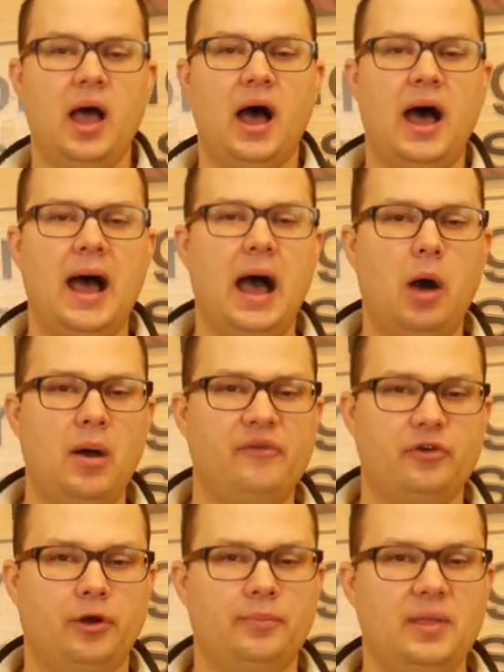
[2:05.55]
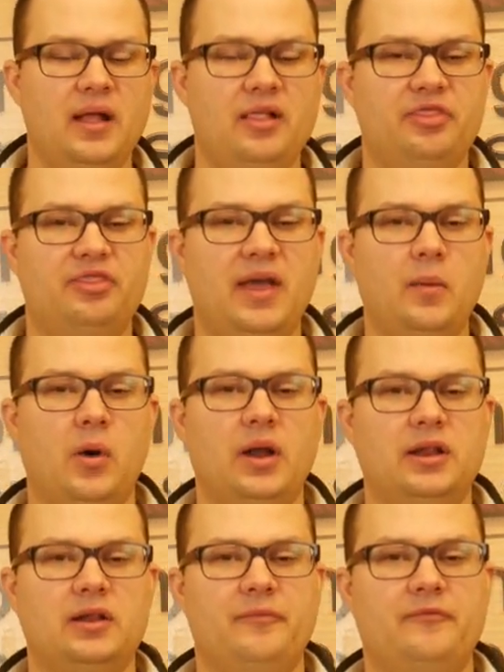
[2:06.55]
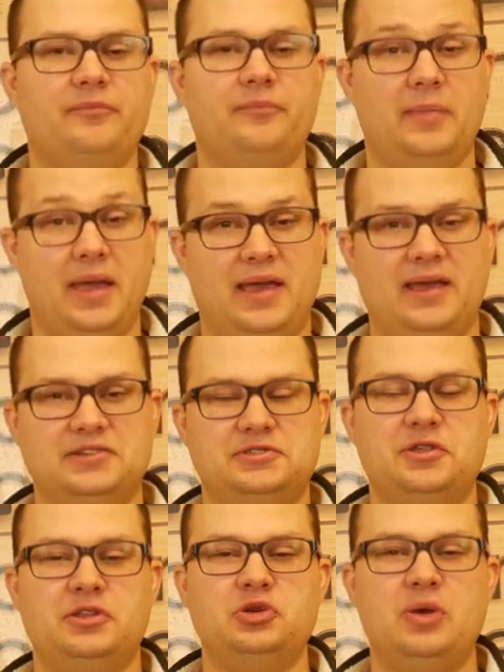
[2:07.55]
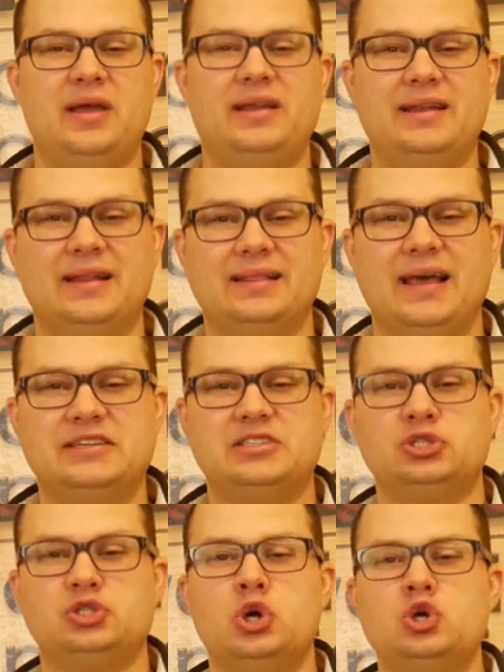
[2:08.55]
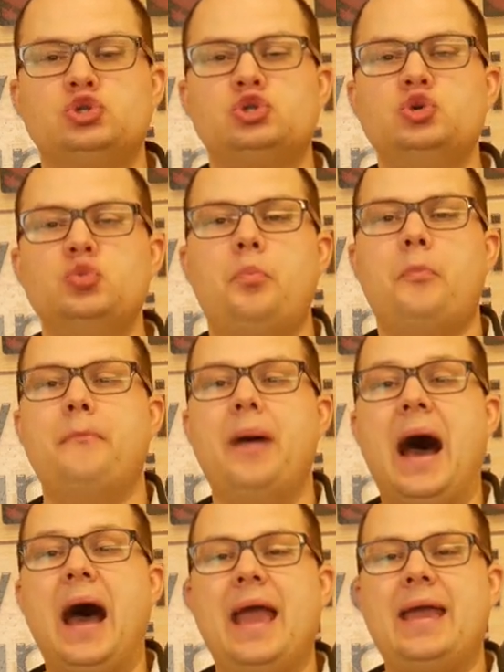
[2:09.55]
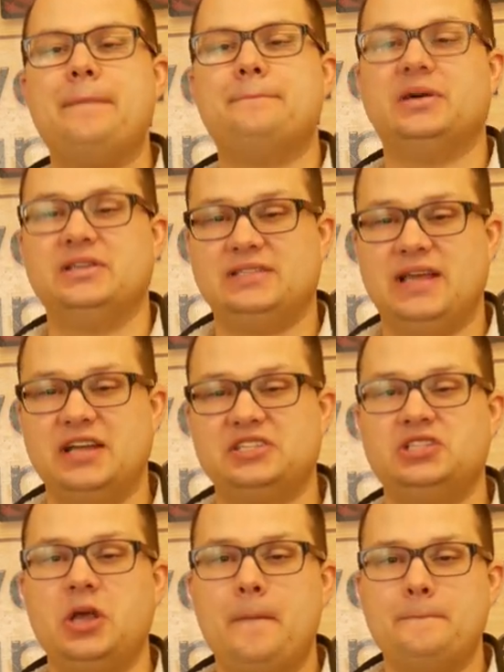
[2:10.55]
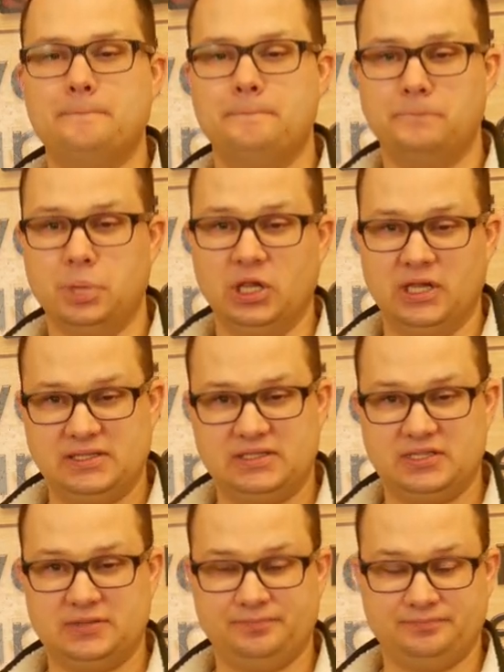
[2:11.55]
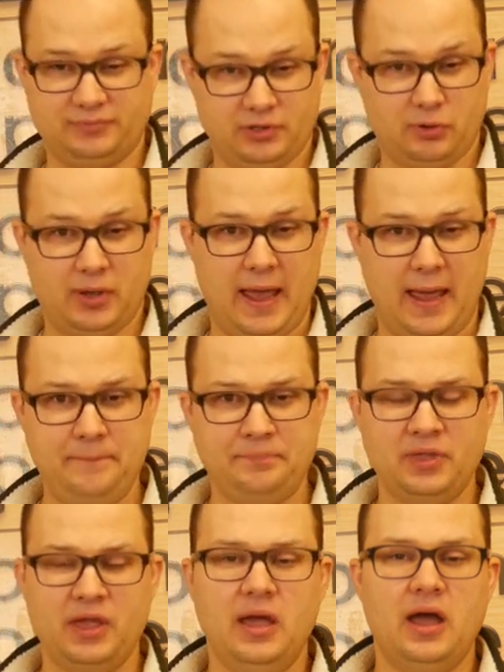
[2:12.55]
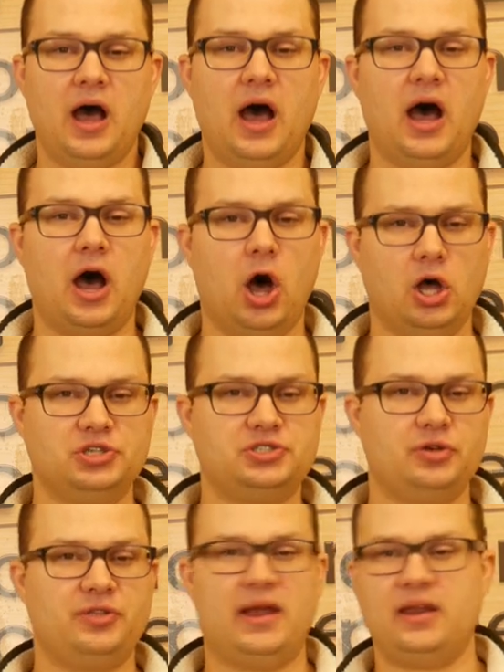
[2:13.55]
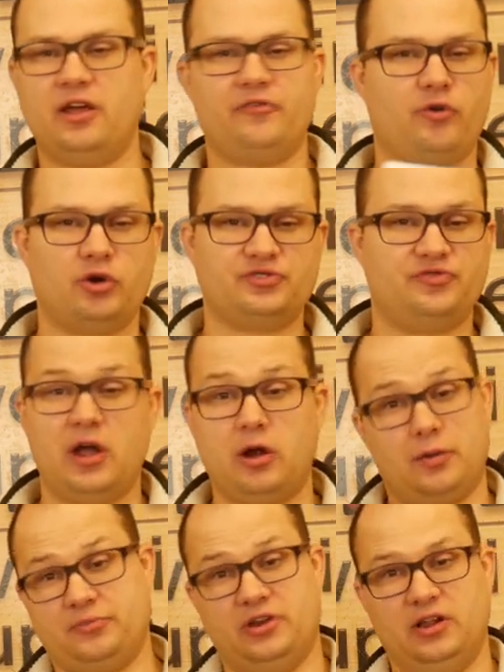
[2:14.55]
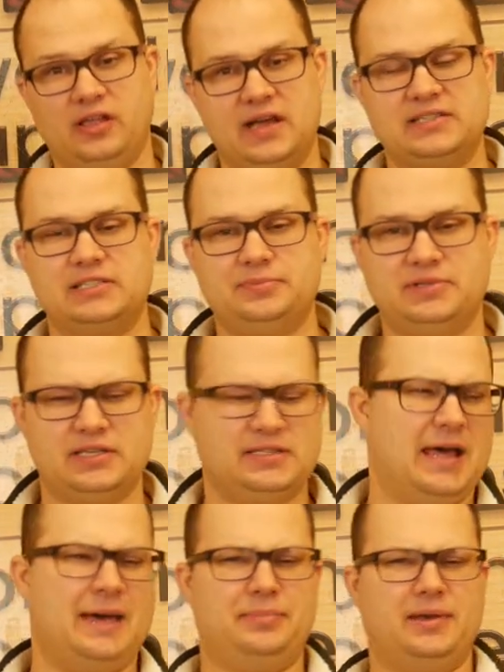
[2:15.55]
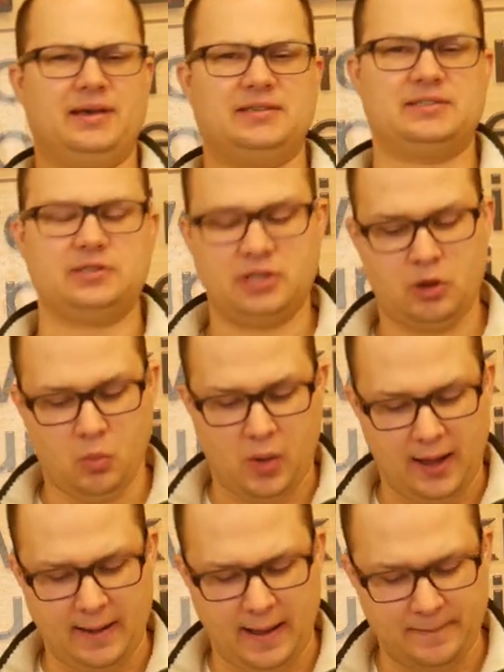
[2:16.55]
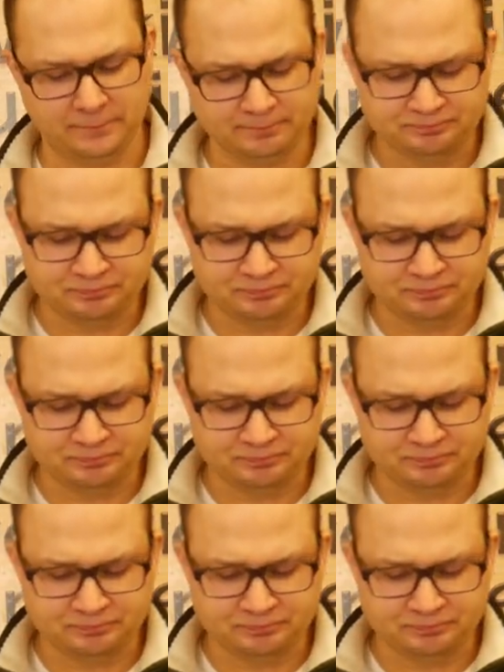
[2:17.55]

Uh, however, they wanted to make it so that you had need a license to buy and possess bullets. Okay? Uh, also, then, of course, firearms. You need a license to possess that because, you know, why not?